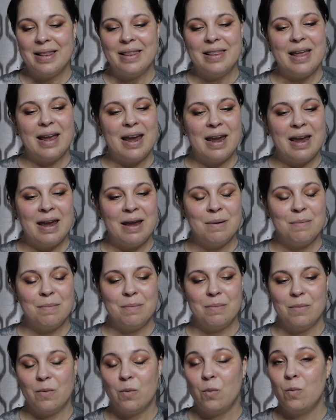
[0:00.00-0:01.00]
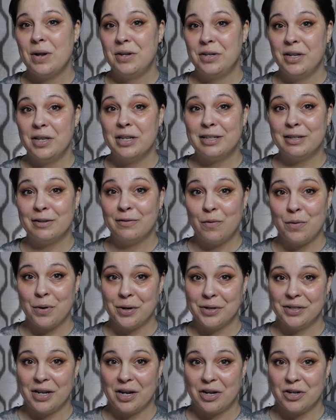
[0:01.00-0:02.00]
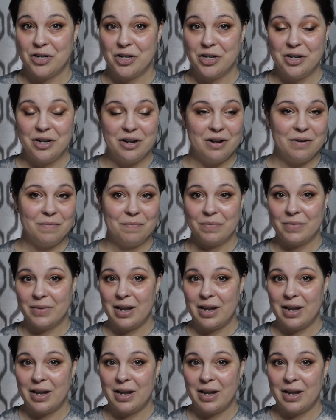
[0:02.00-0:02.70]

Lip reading: They went to the Sephora section,